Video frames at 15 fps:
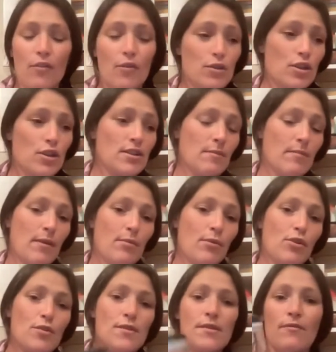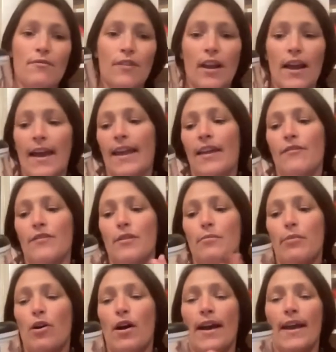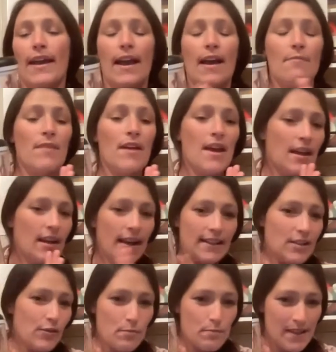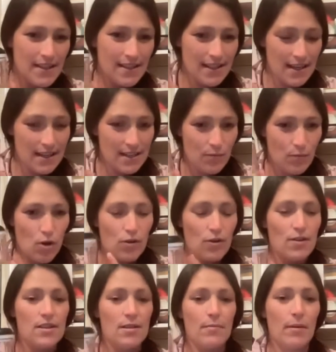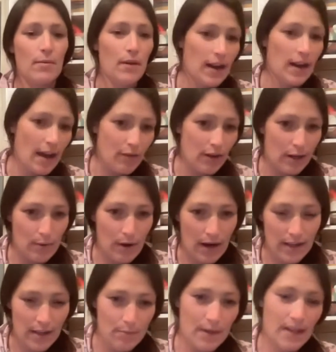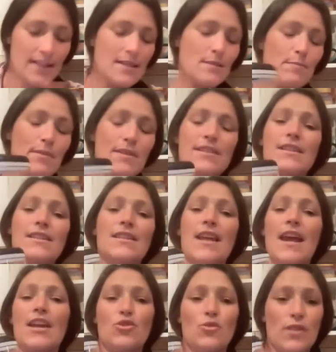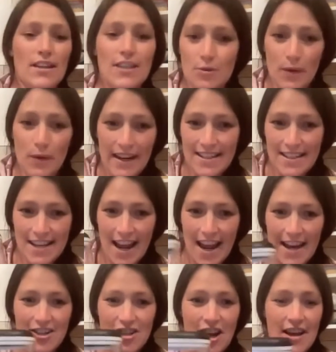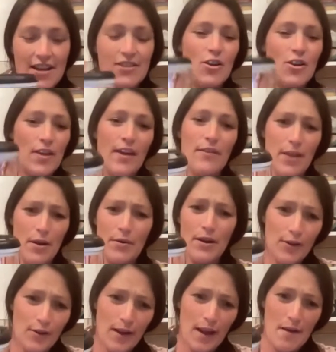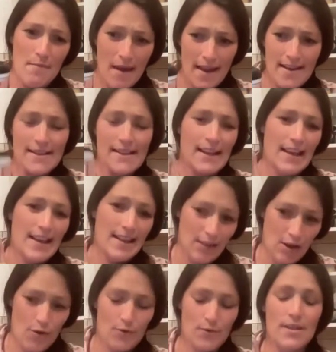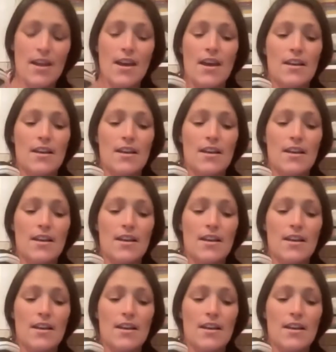also seen people use them for, like, if you're buying like different biscuits and whatnot. Some people are like really proud of their biscuit stash or their sweet stash. So yeah, they would look amazing in those.